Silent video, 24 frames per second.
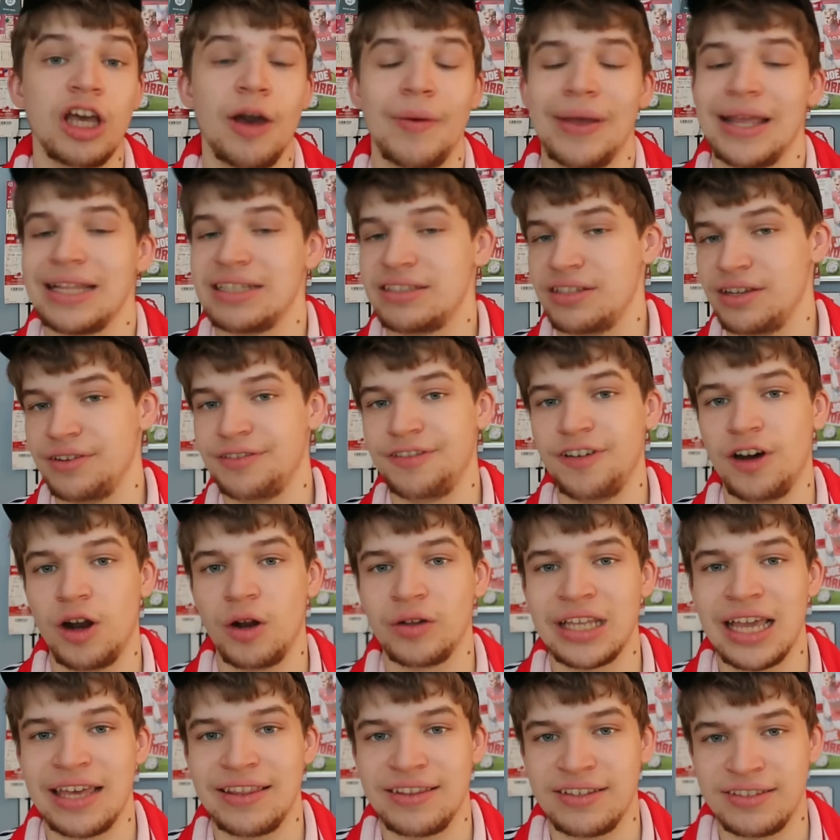Going into the
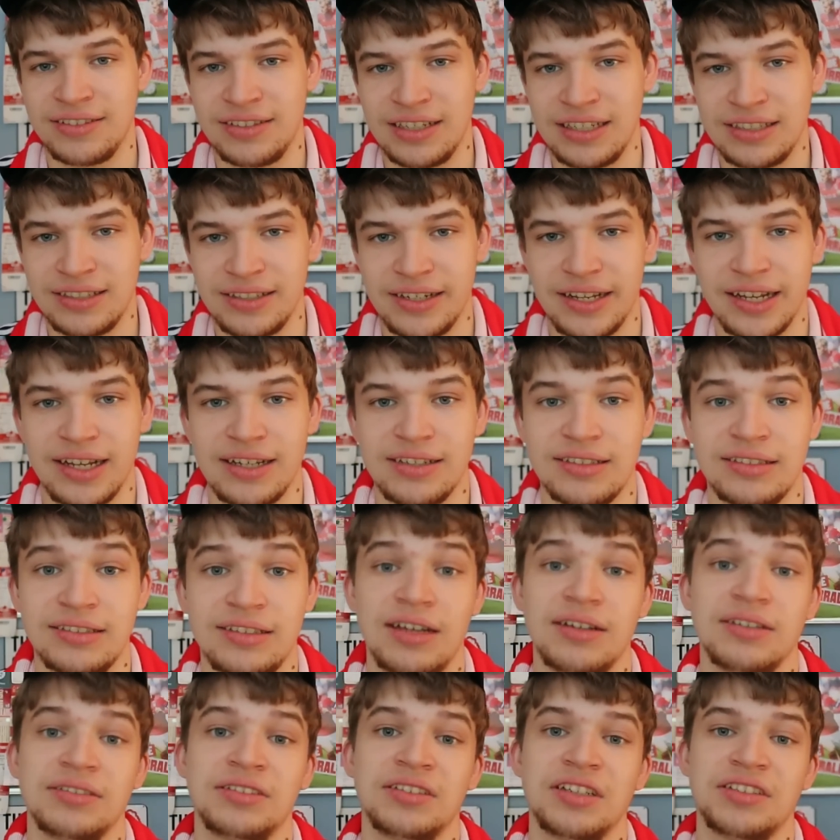final day of the season against
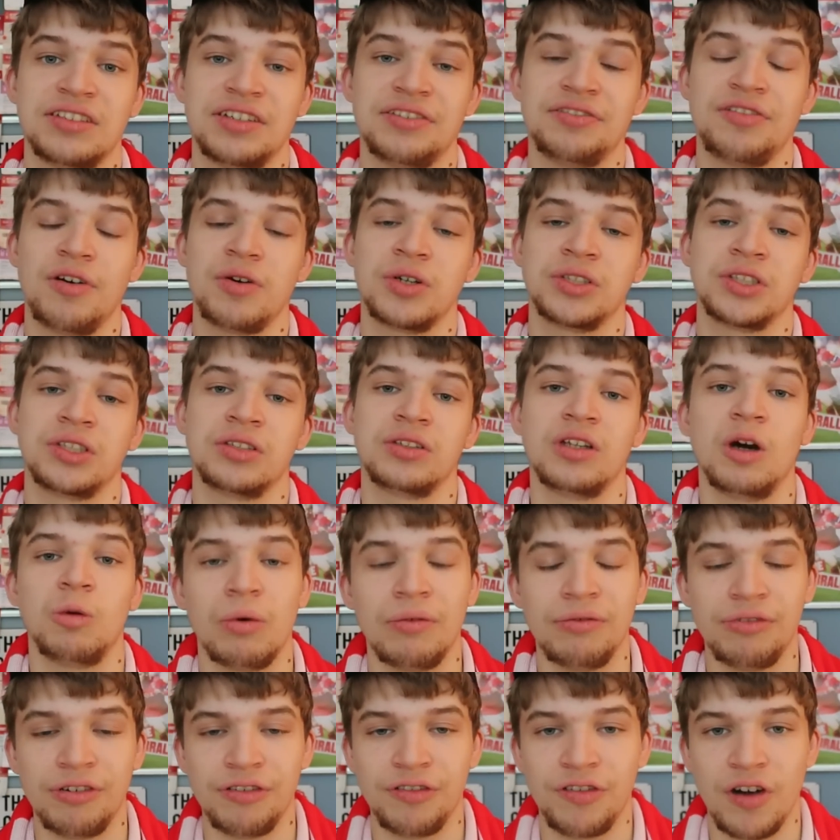Stoke City, Forest had not
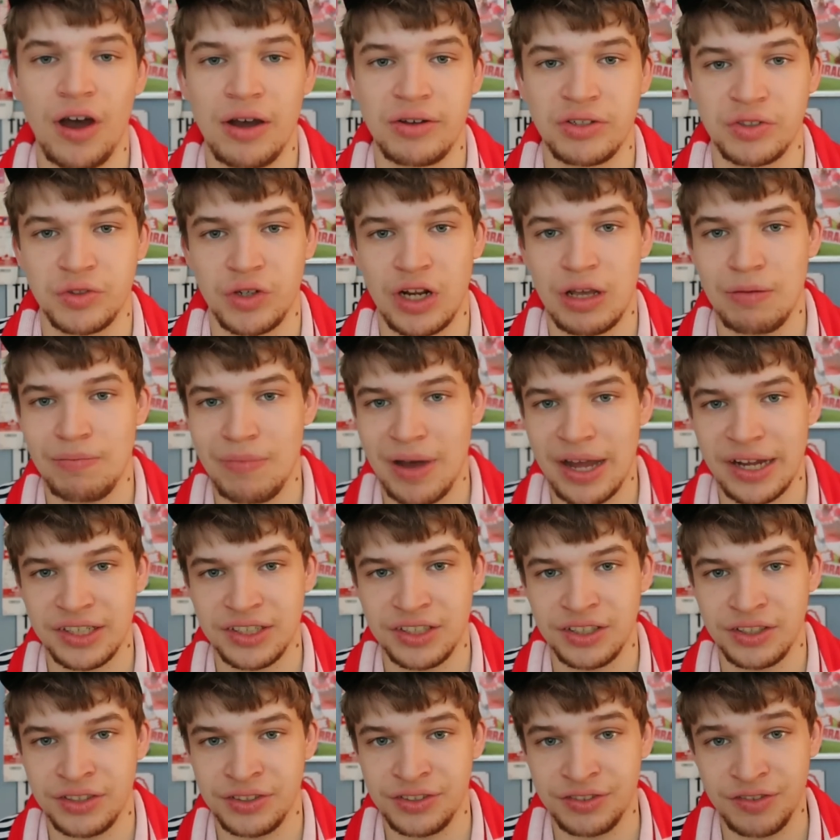won for 5 straight
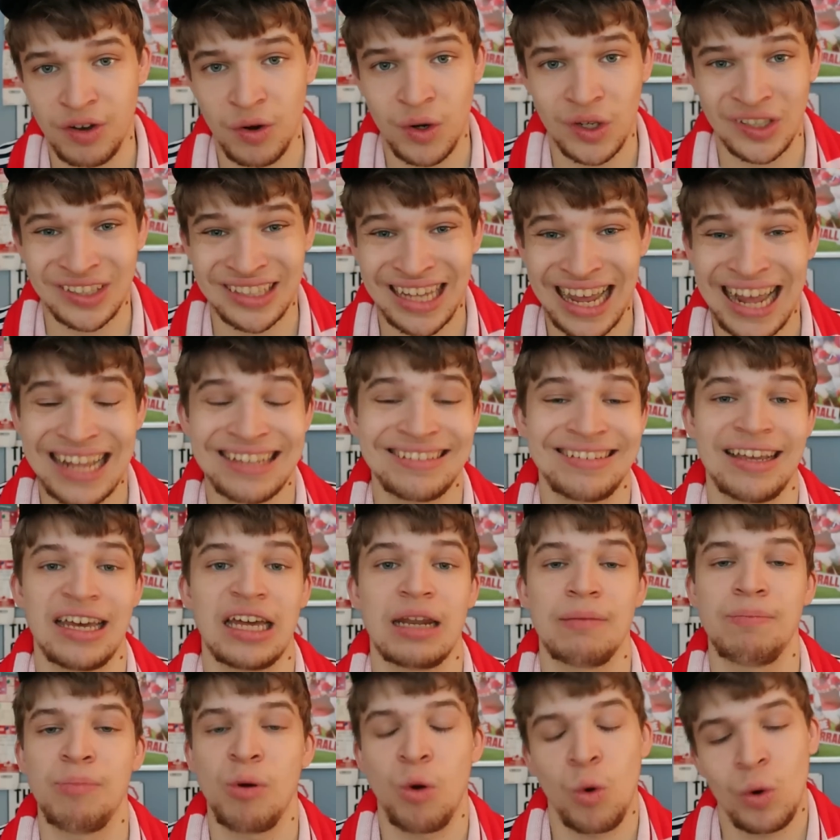matches. Forest had to
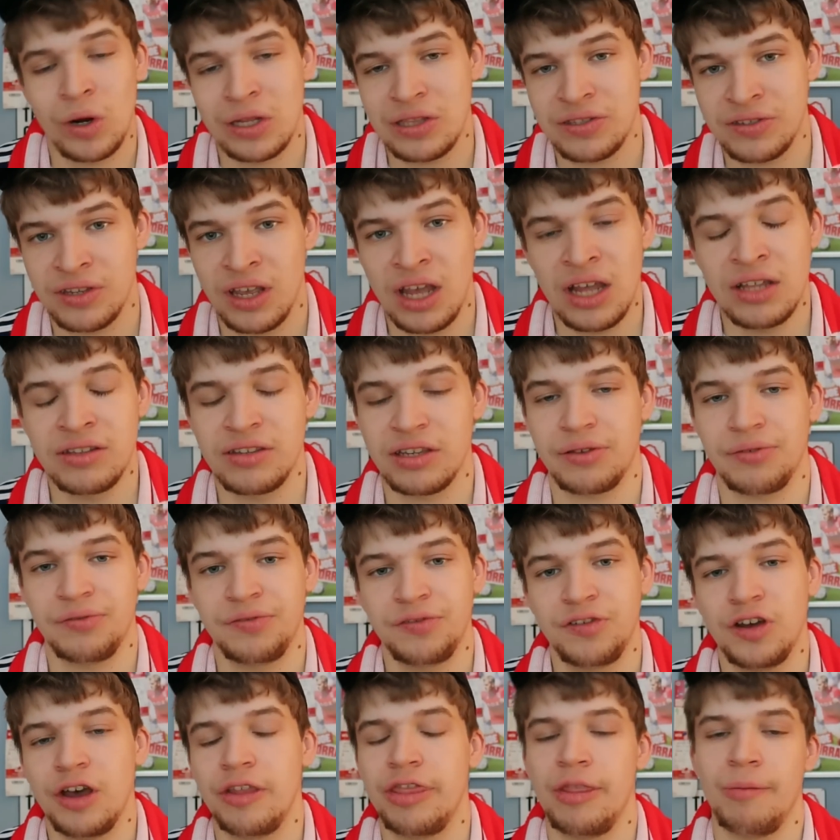get a point to
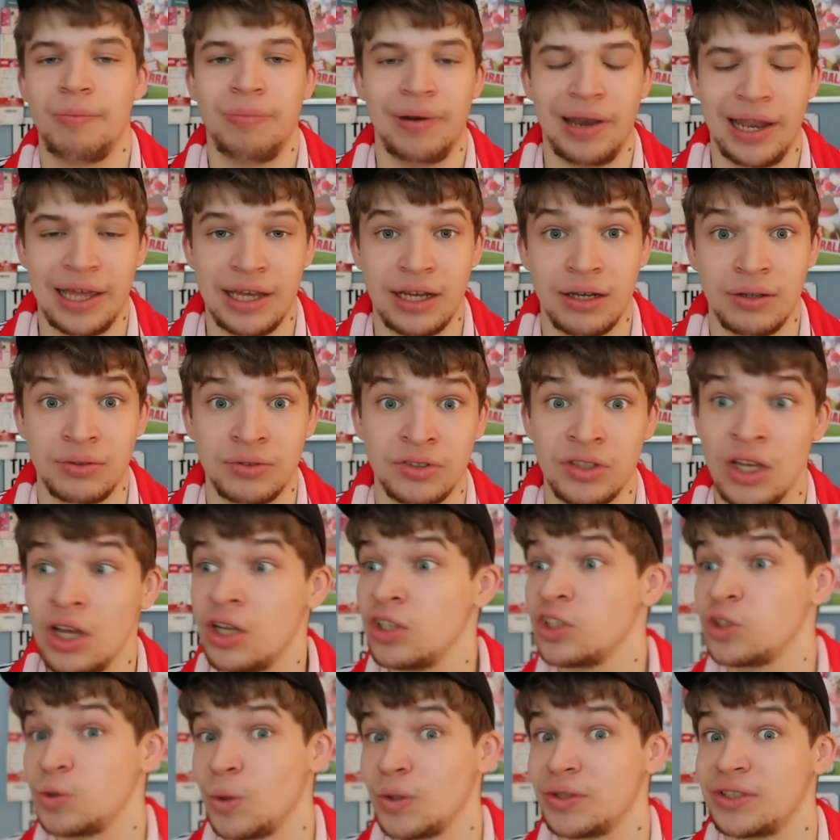confirm the playoffs.
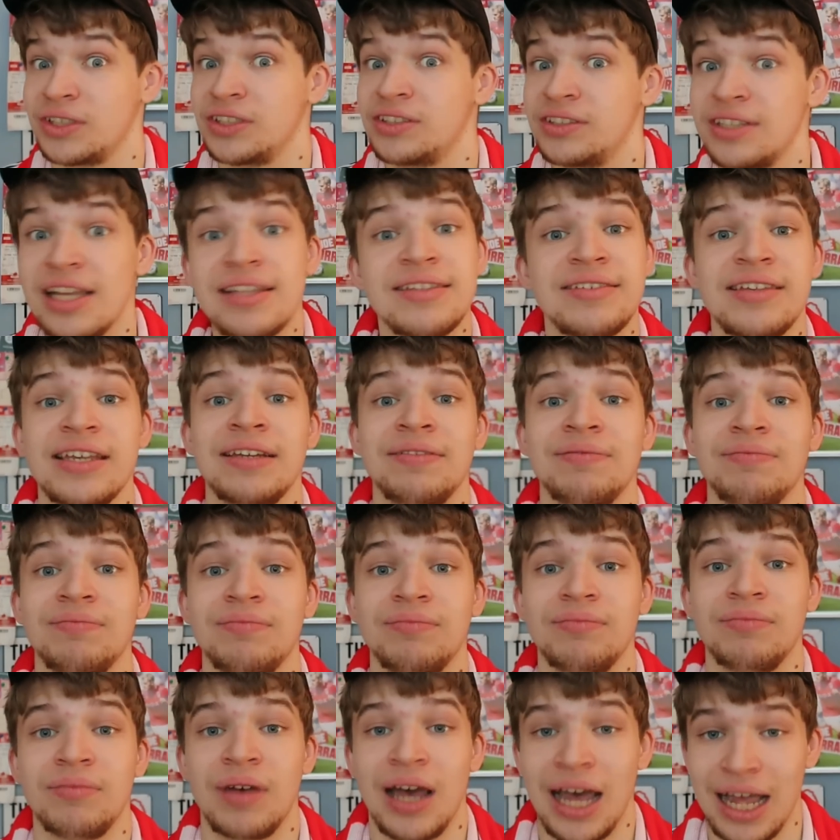Swansea City
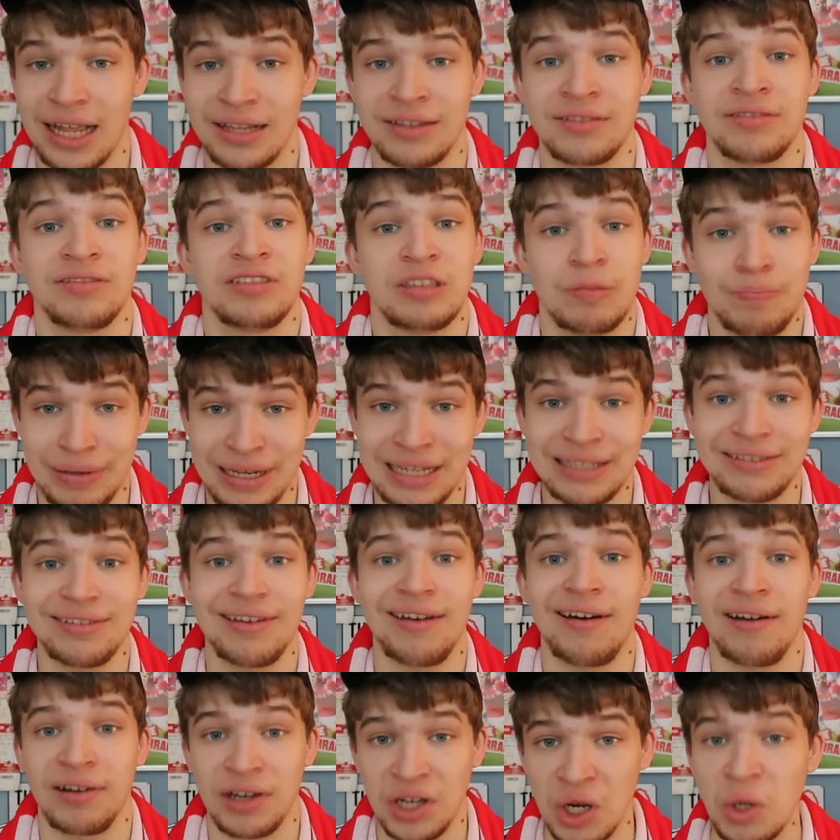had to beat
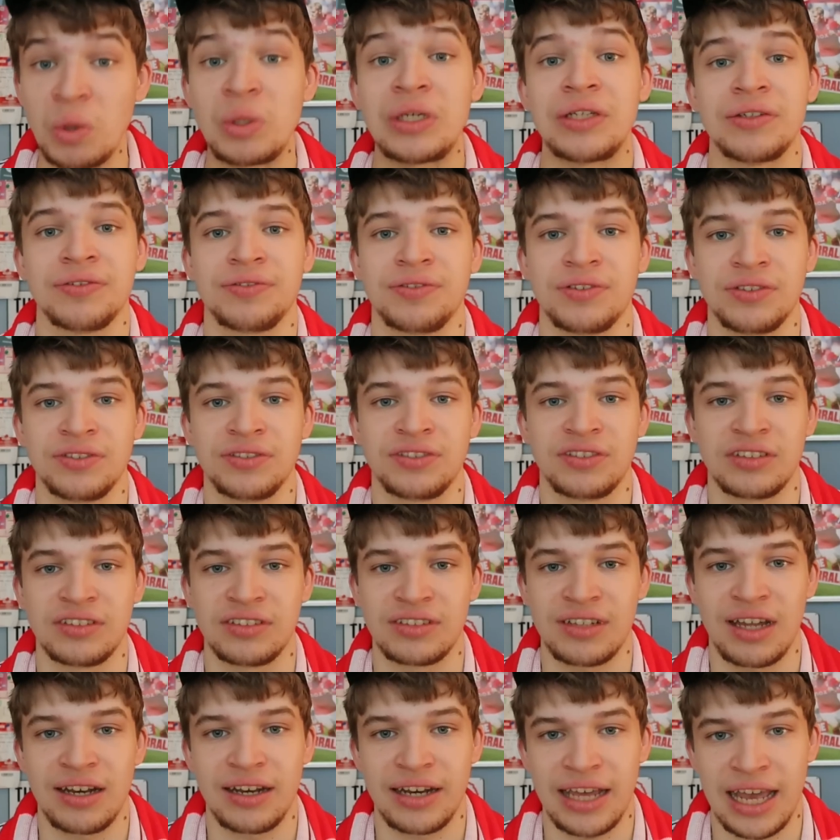our goal difference to
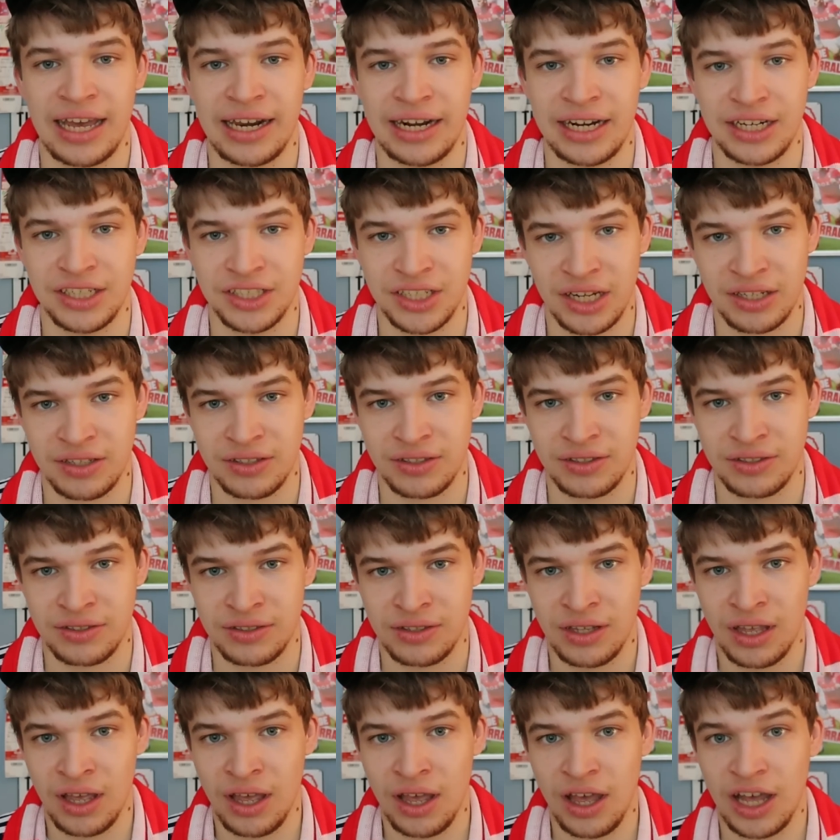stand any
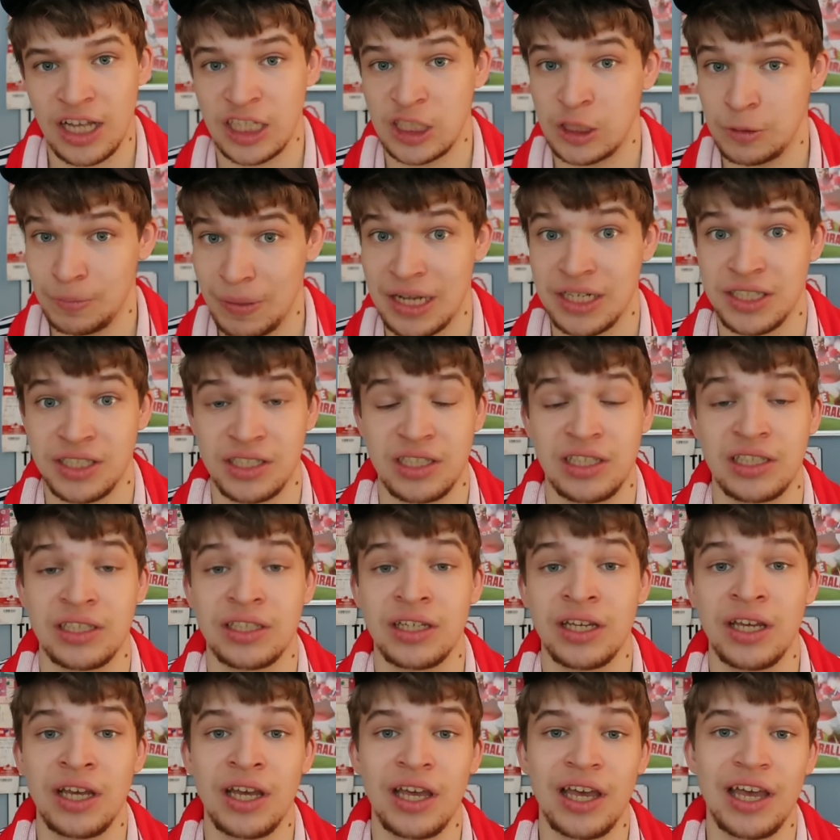chance,
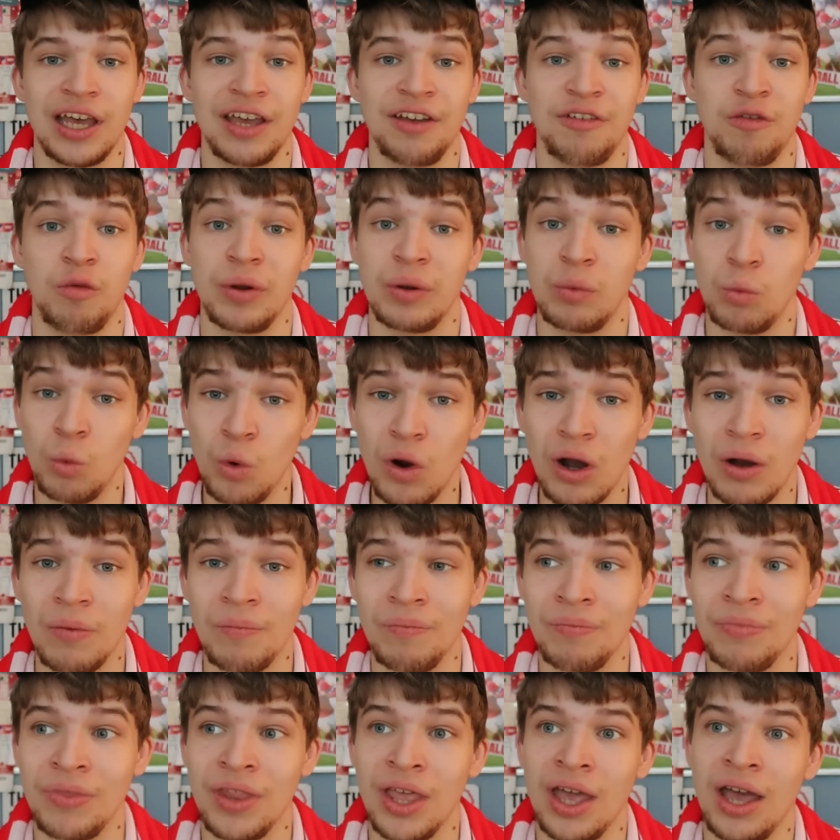especially if we
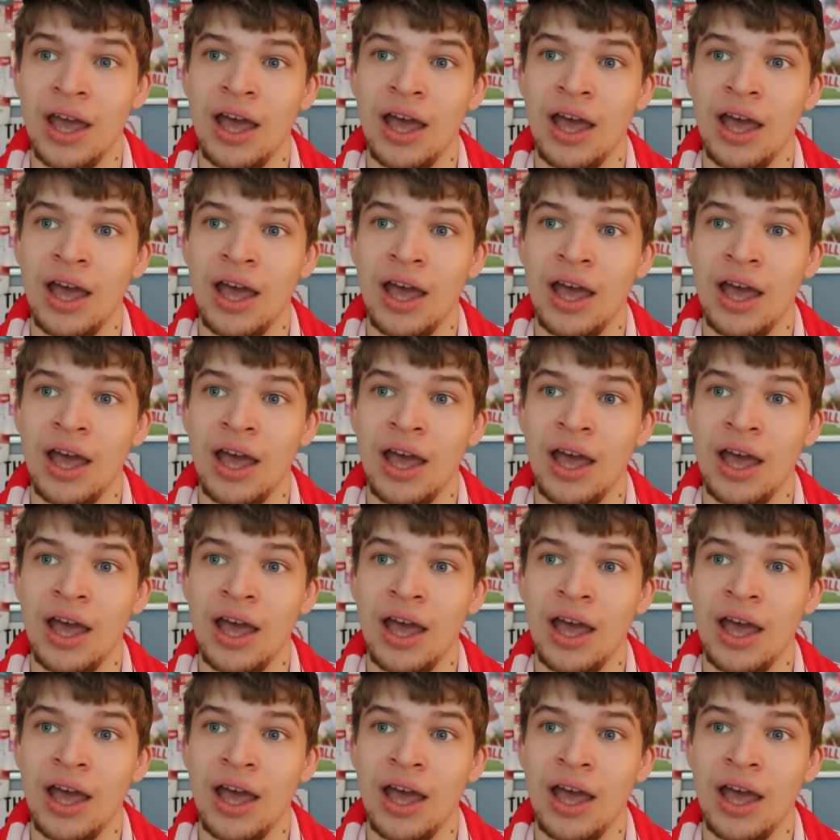won.